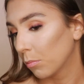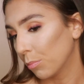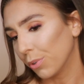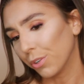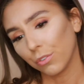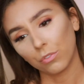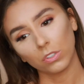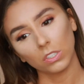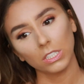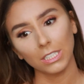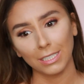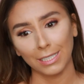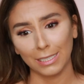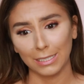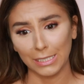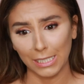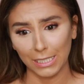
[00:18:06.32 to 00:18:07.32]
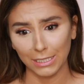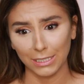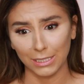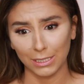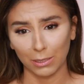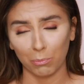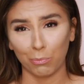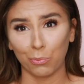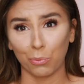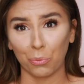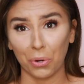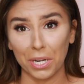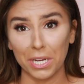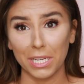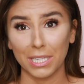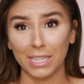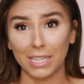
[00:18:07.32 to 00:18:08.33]
But it really does
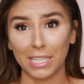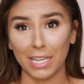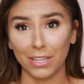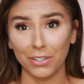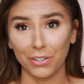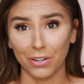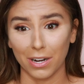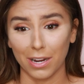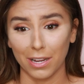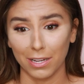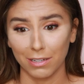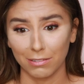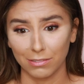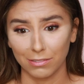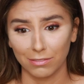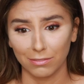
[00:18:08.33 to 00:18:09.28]
brighten the under eye.